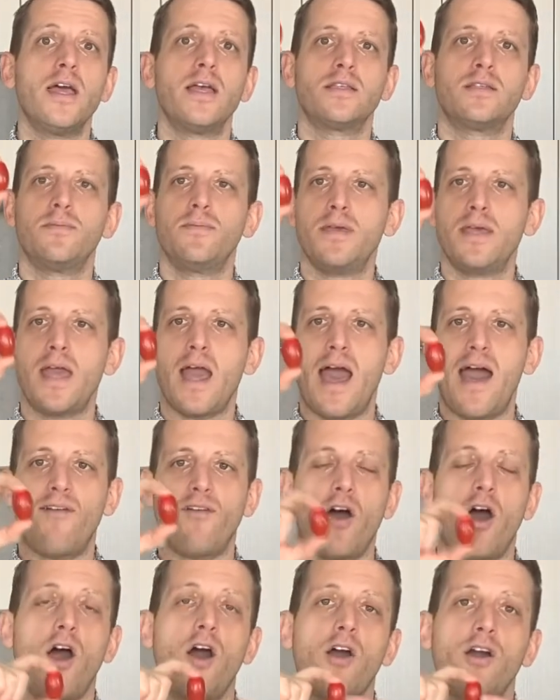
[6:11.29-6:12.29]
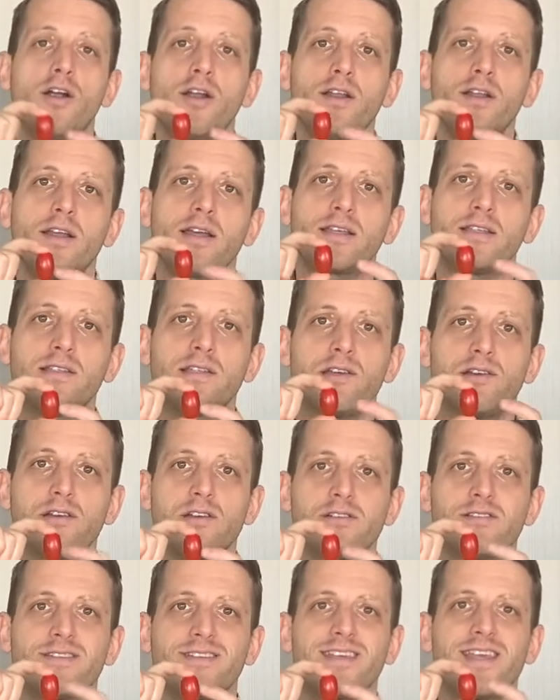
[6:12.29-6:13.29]
to have a hard
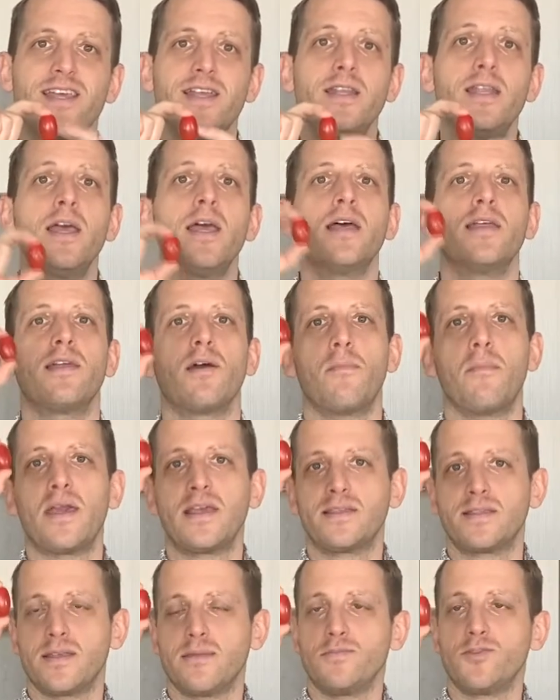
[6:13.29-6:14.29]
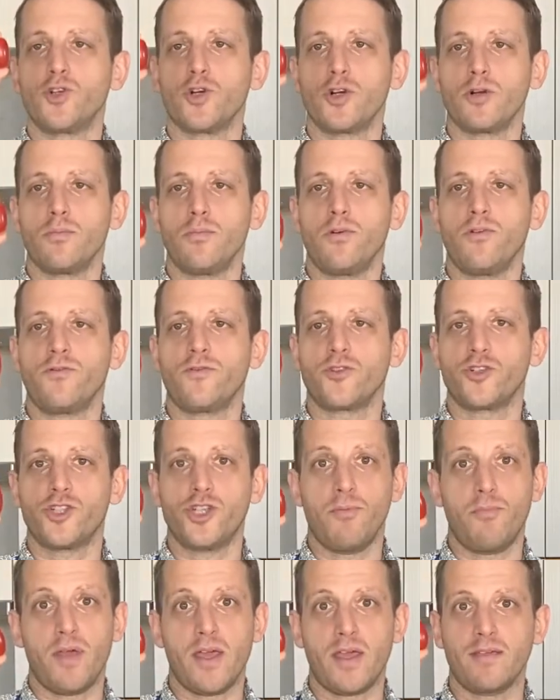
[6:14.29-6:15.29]
exterior skin that makes them durable for
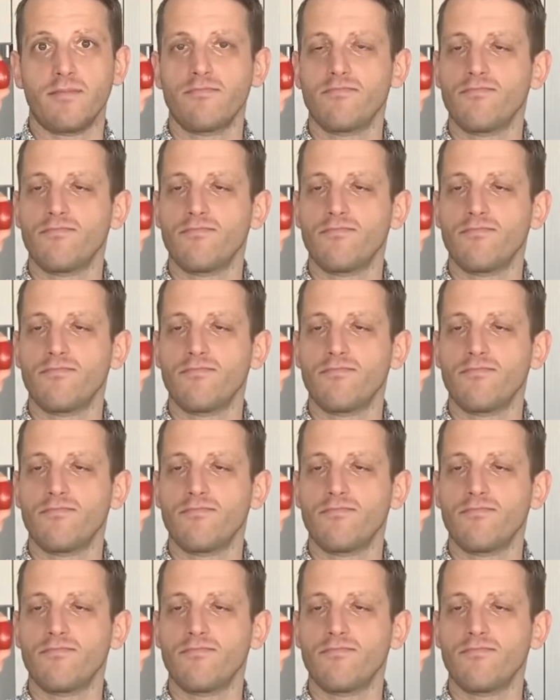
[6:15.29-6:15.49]
shipping.